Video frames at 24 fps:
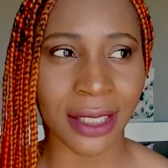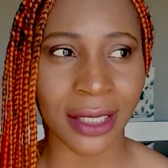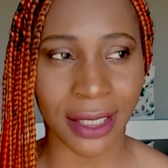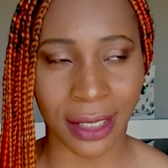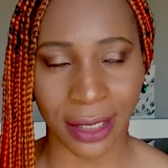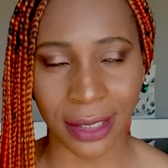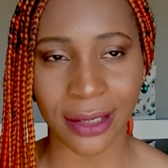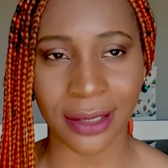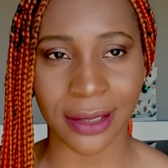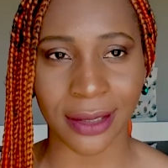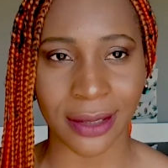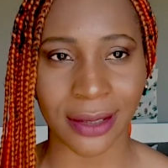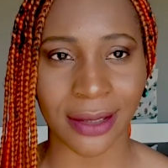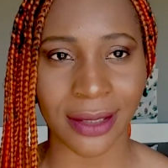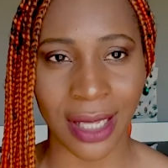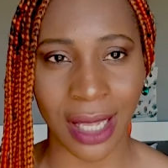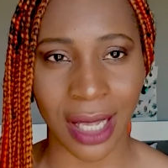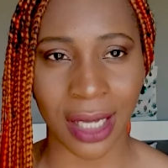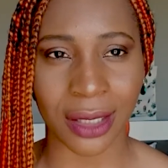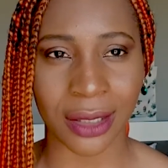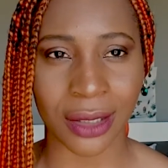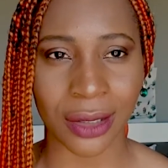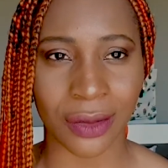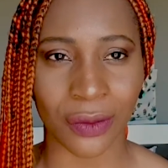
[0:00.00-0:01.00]
yes
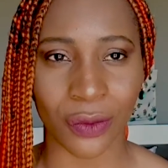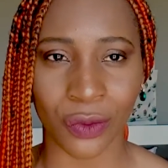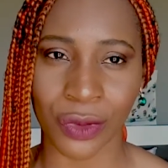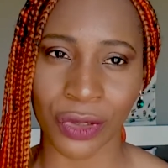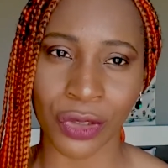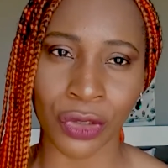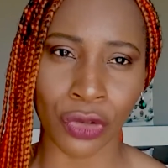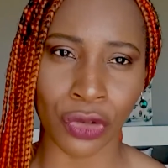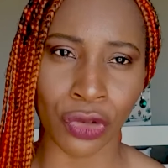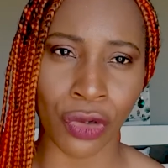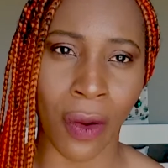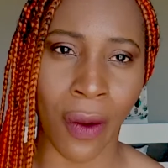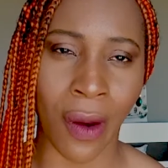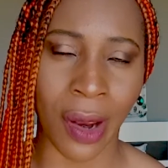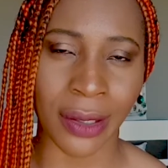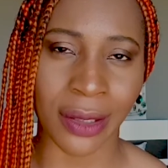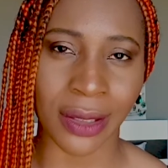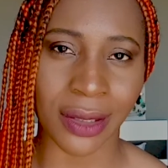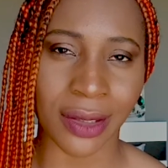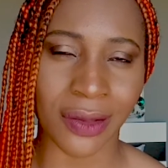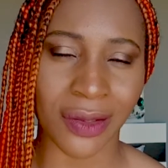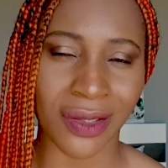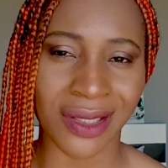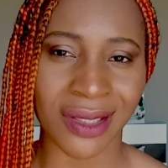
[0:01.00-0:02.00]
tax or
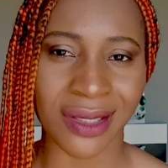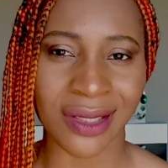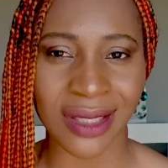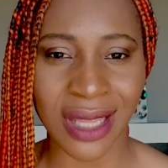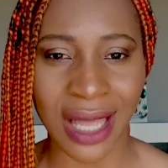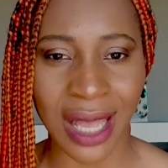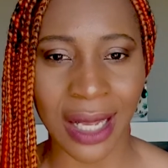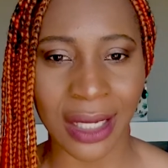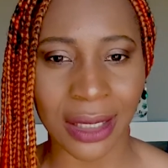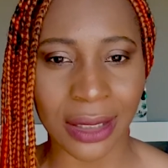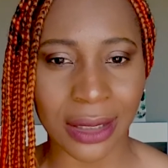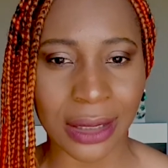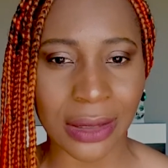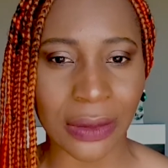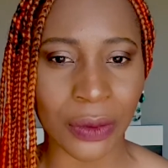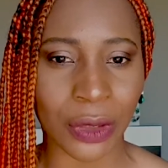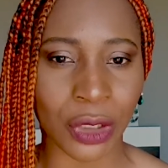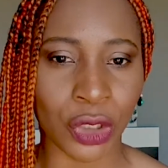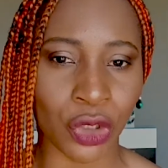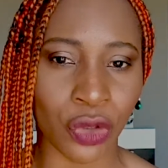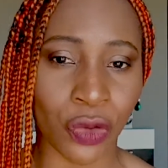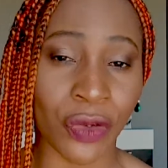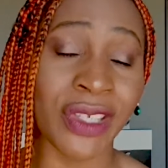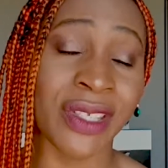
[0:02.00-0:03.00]
insurance is it tax
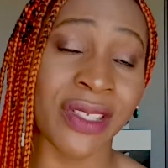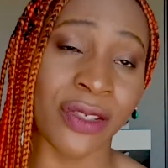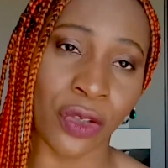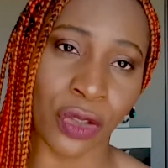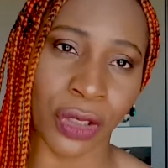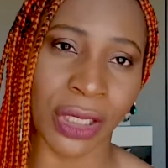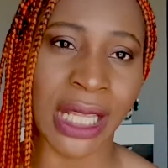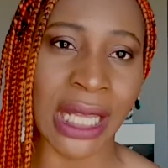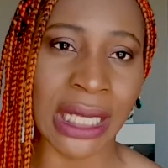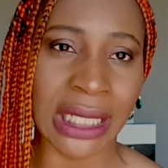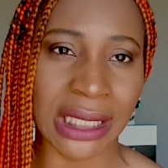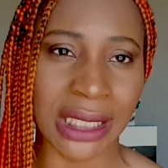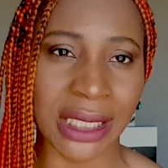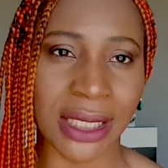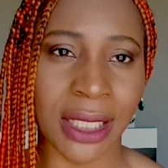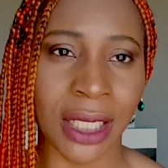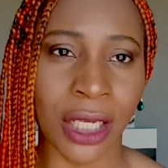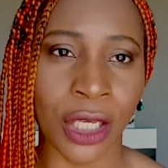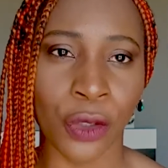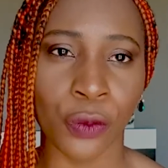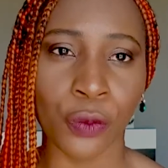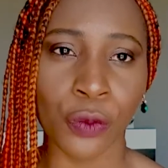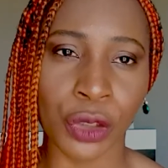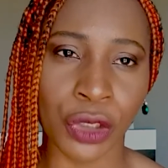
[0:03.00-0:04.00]
it's your tax
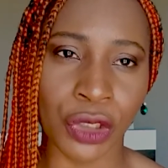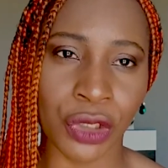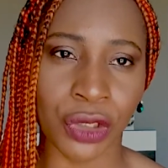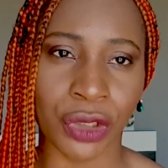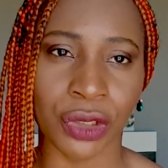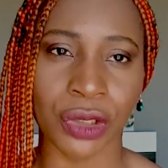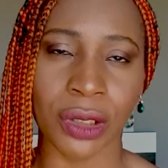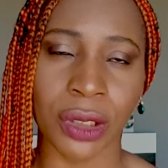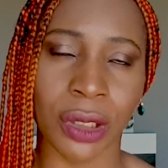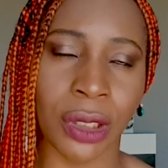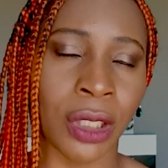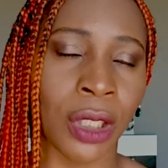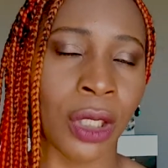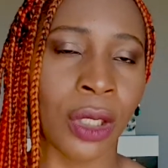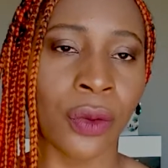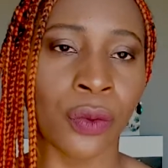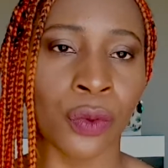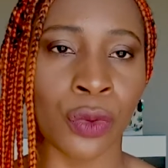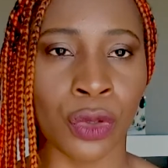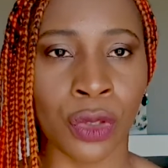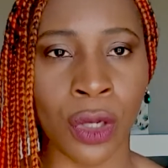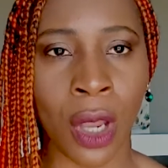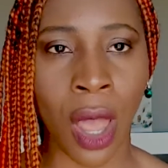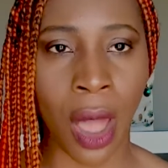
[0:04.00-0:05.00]
which
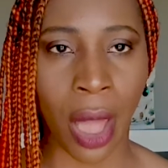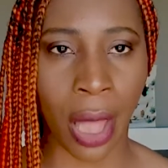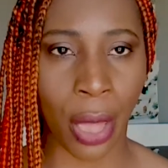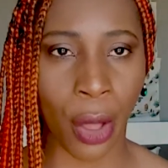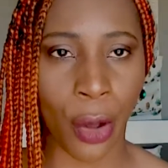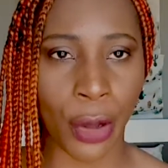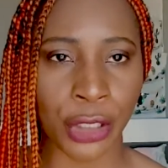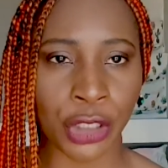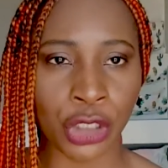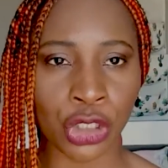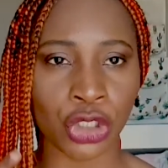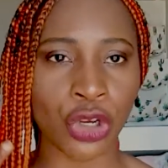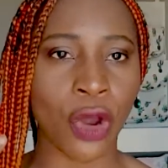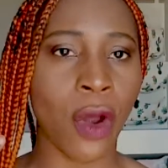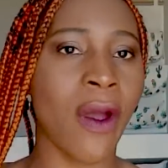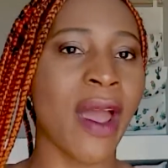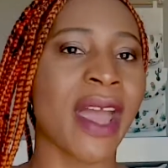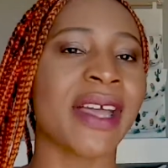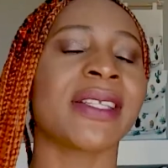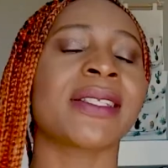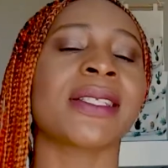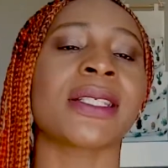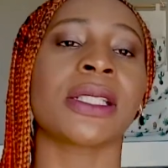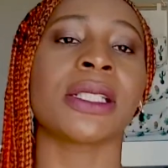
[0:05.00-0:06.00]
includes your
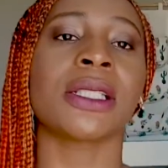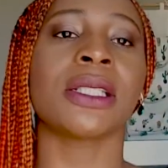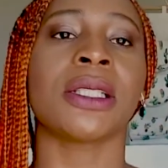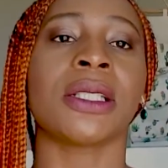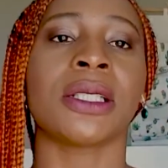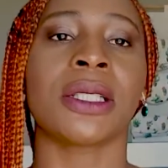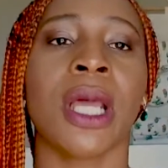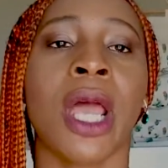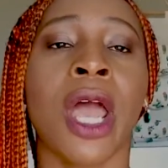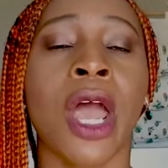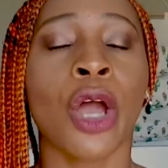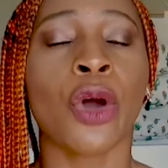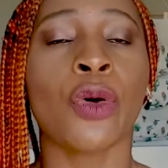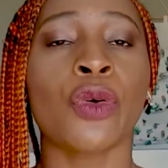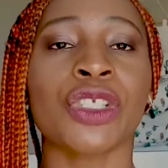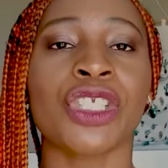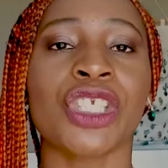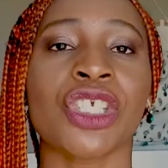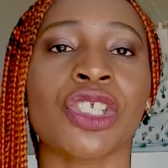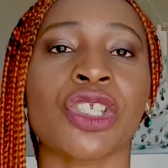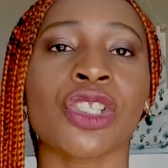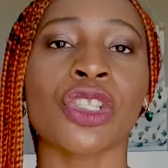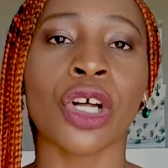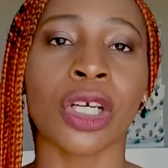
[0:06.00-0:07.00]
insurance in which
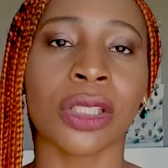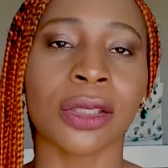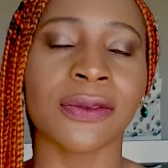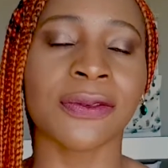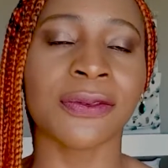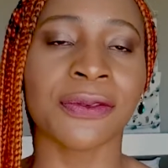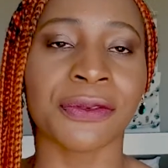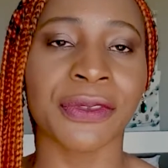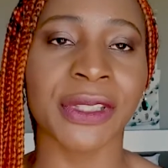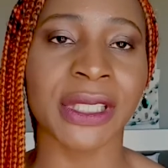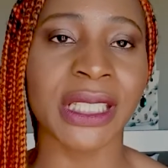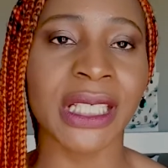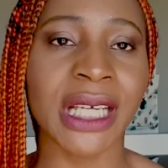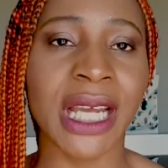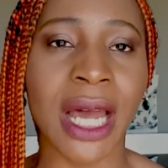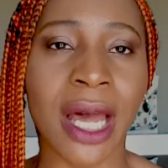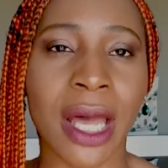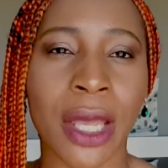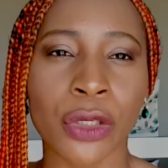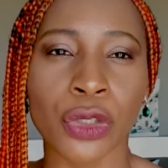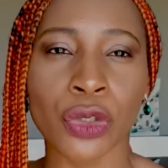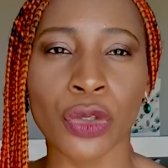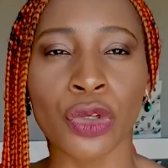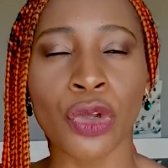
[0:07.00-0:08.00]
is not free
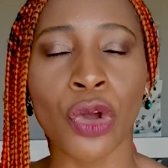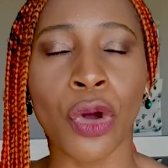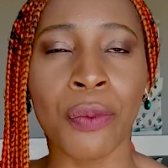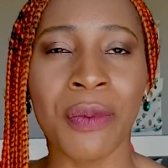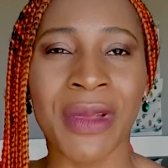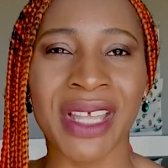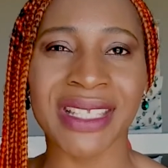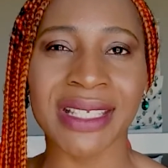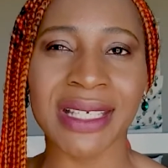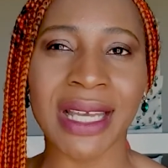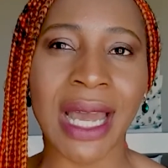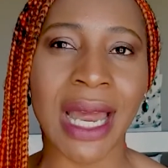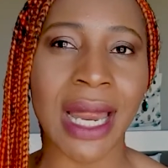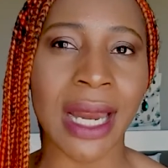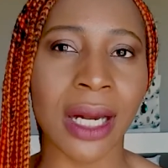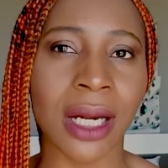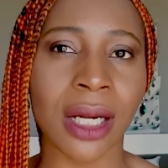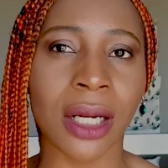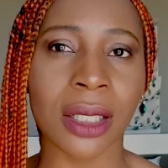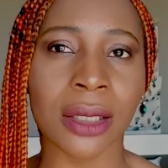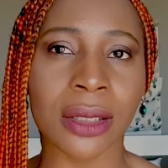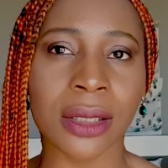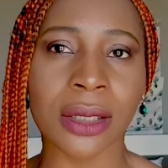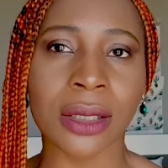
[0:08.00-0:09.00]
guys so your
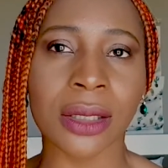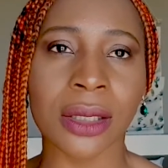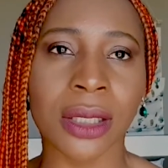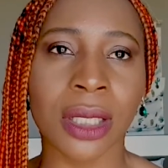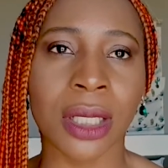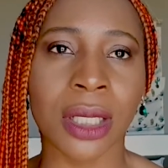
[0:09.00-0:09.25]
medicals